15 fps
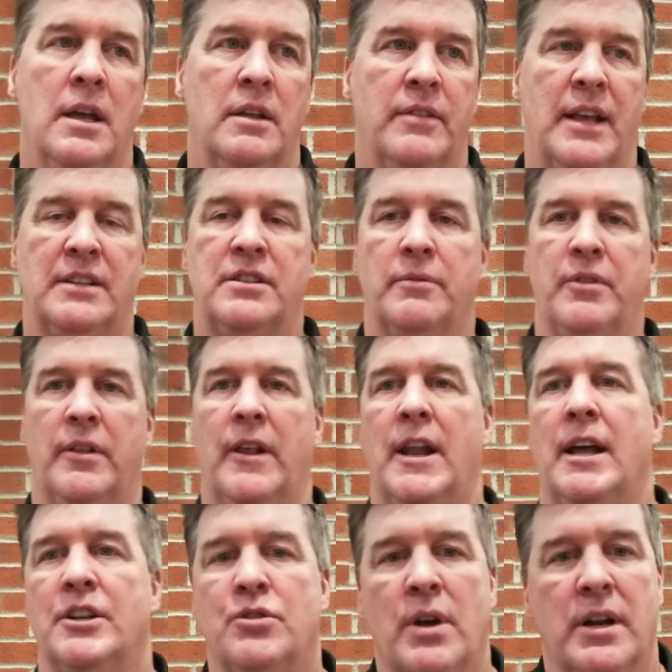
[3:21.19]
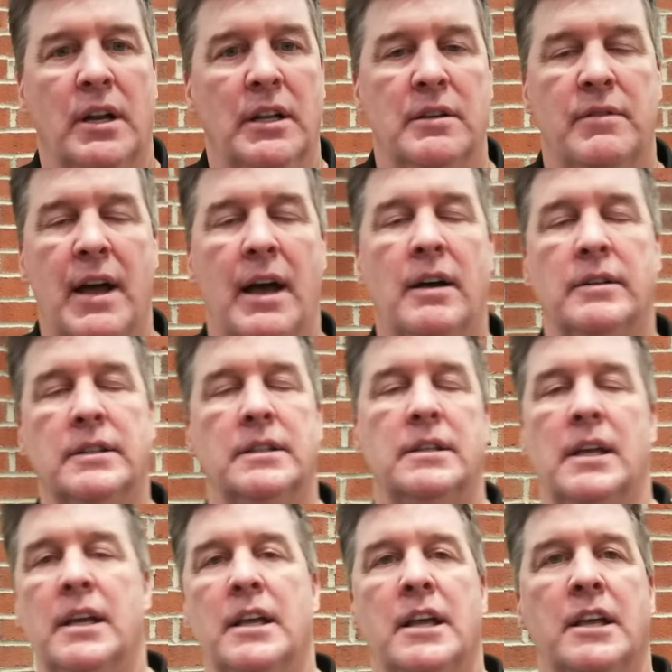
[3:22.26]
that's something that I try to live out
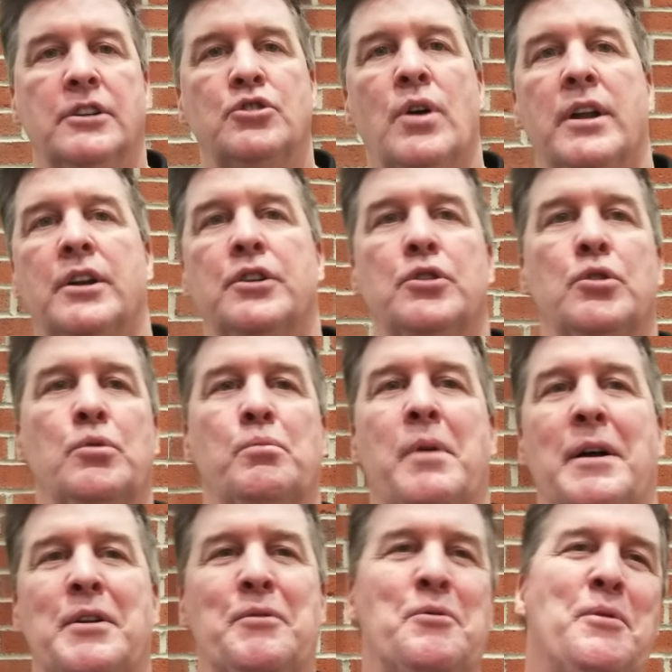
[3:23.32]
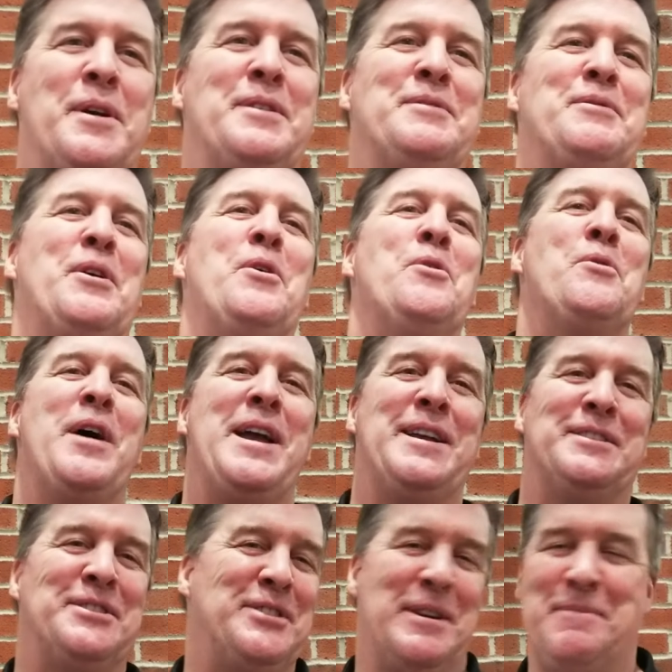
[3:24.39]
and try to do. By no way,
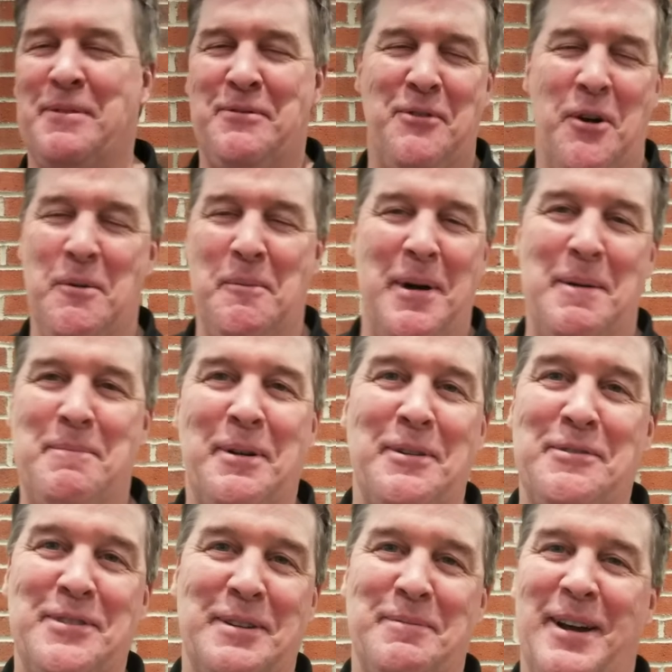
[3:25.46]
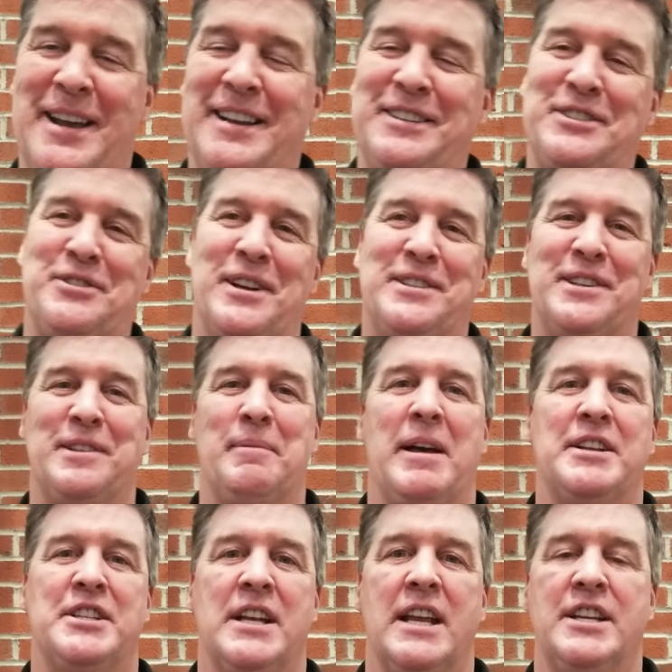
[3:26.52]
shape, or form am I perfect by any stretch of the
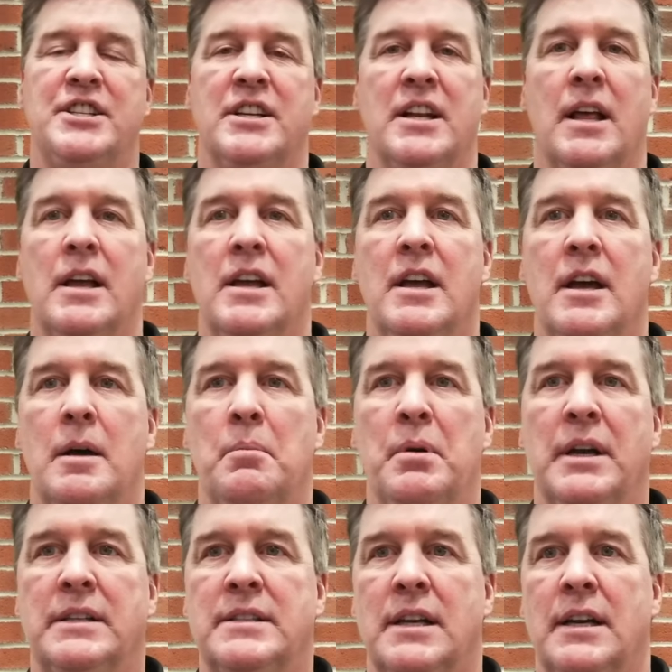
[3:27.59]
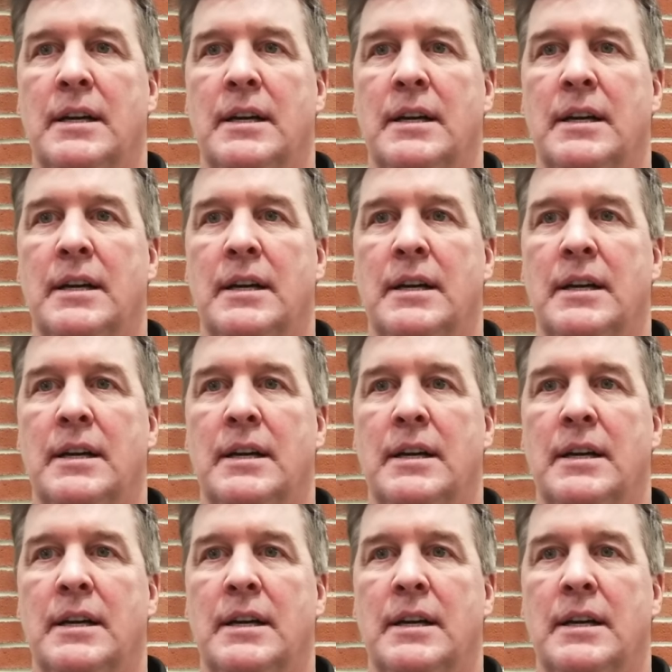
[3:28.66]
imagination. But